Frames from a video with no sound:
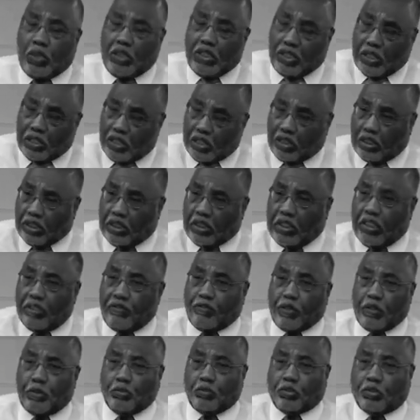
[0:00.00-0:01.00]
We need to
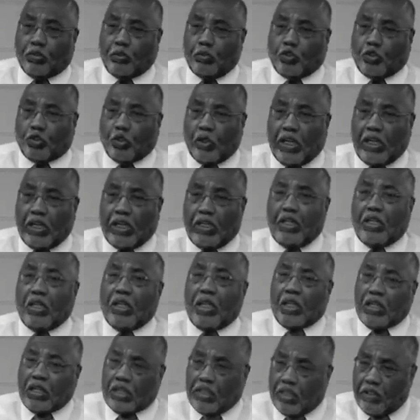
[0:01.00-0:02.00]
give them some training,
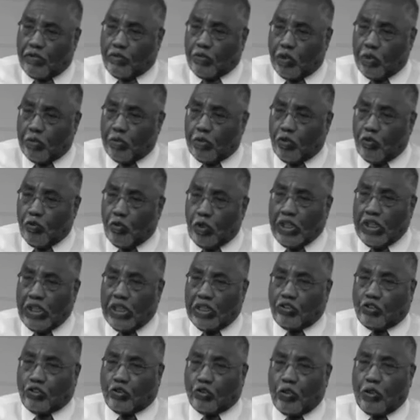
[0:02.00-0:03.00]
give them a
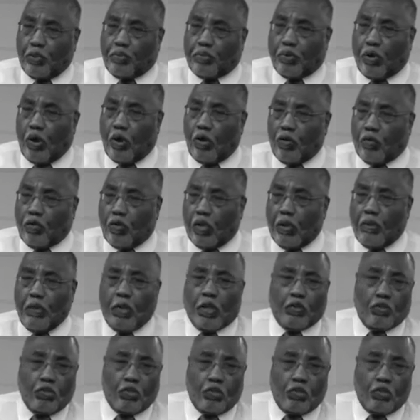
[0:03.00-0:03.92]
reentry program.